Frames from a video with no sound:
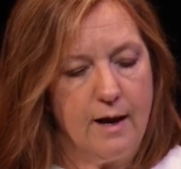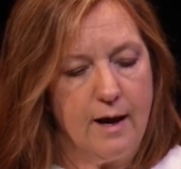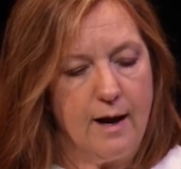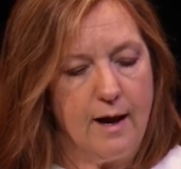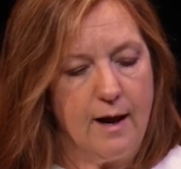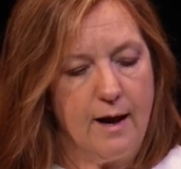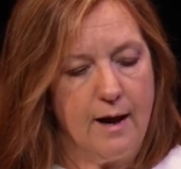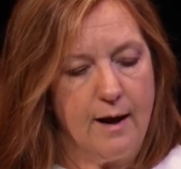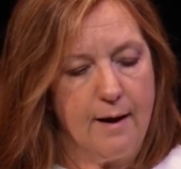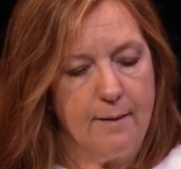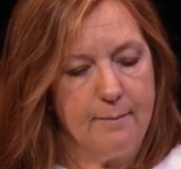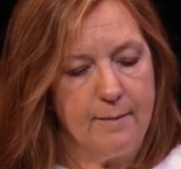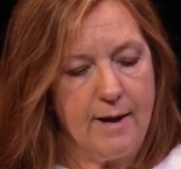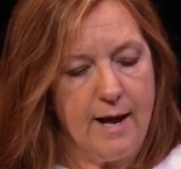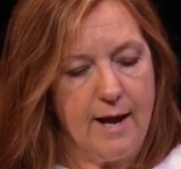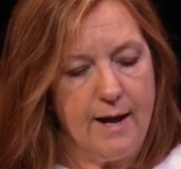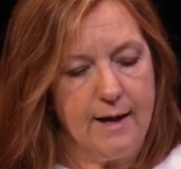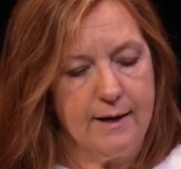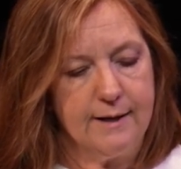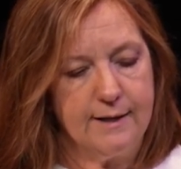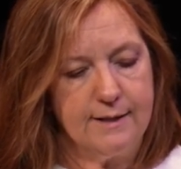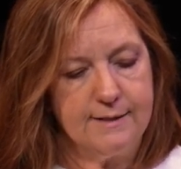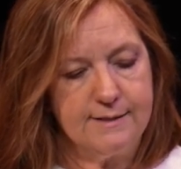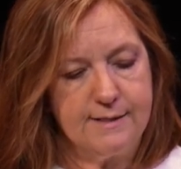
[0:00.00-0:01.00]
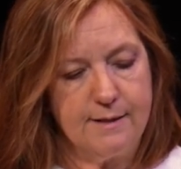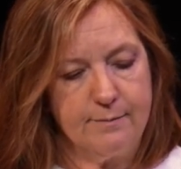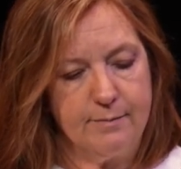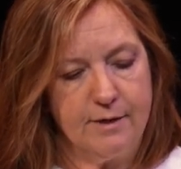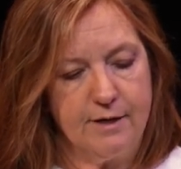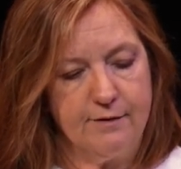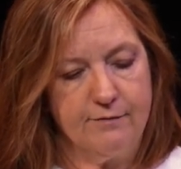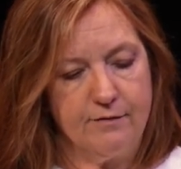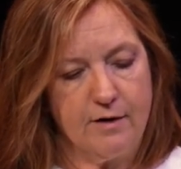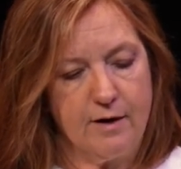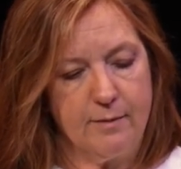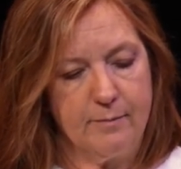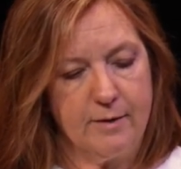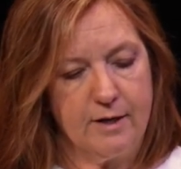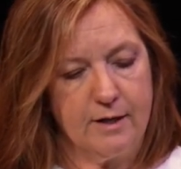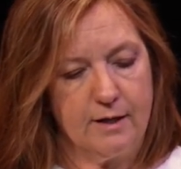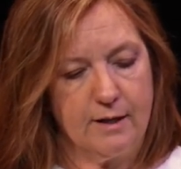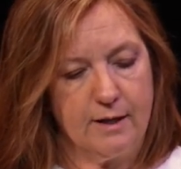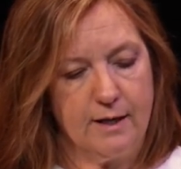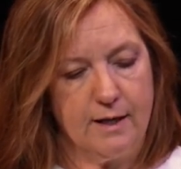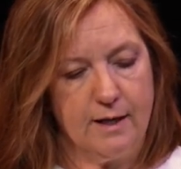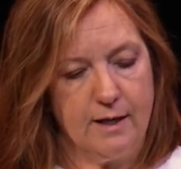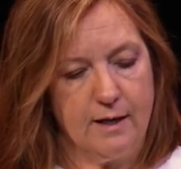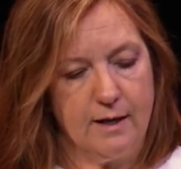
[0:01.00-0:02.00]
and exhibit
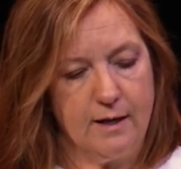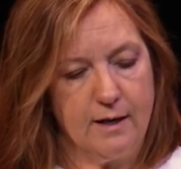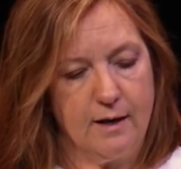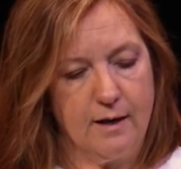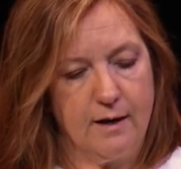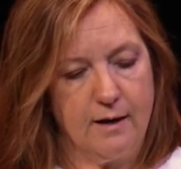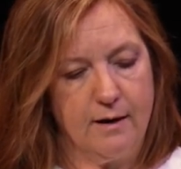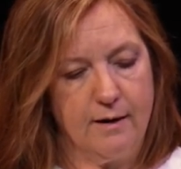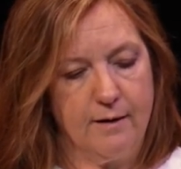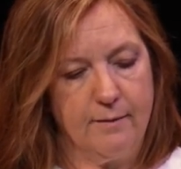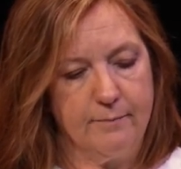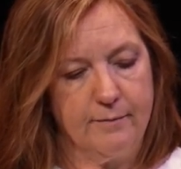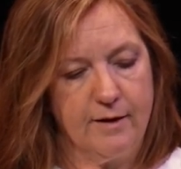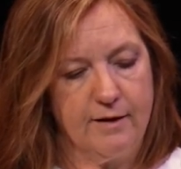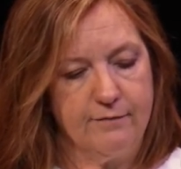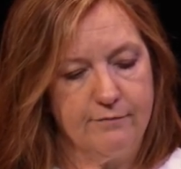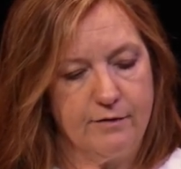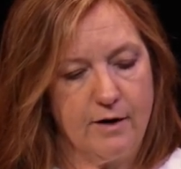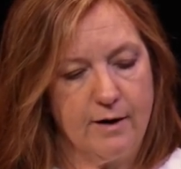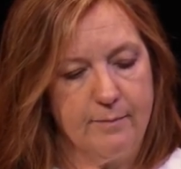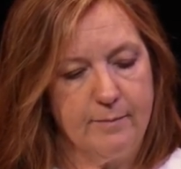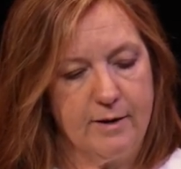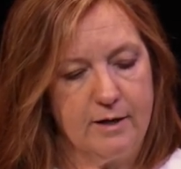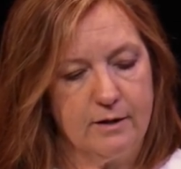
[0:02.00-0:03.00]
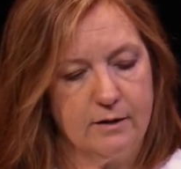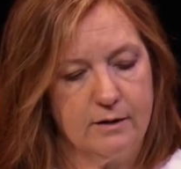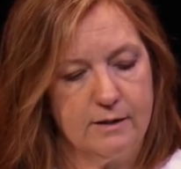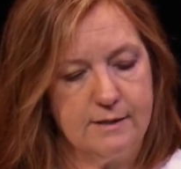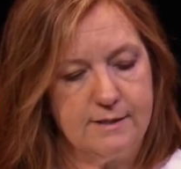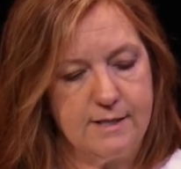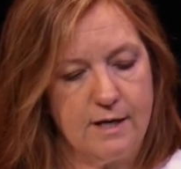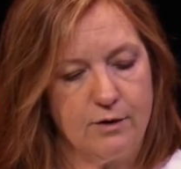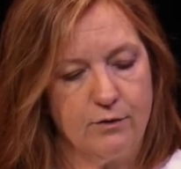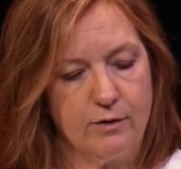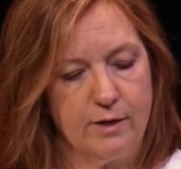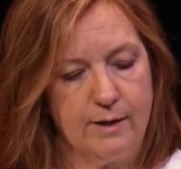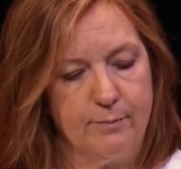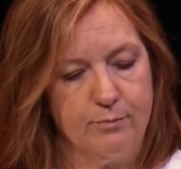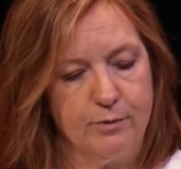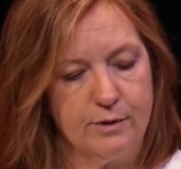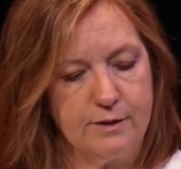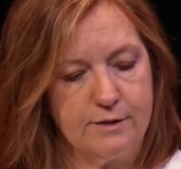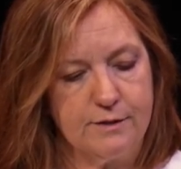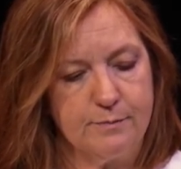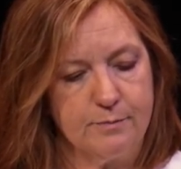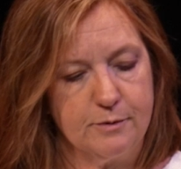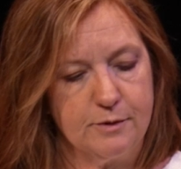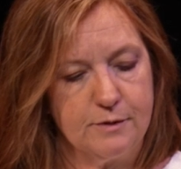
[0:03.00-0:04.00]
environmental integrity
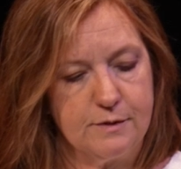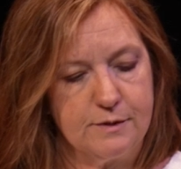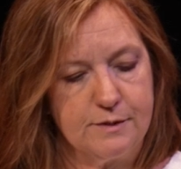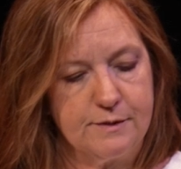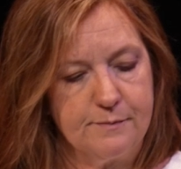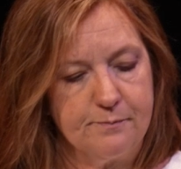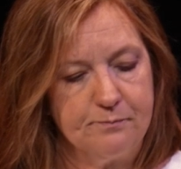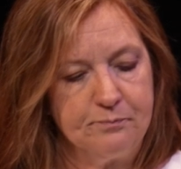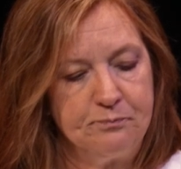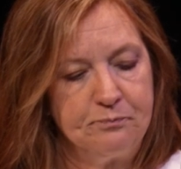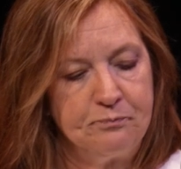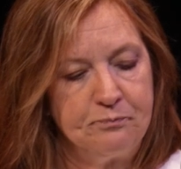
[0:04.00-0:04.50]
principles.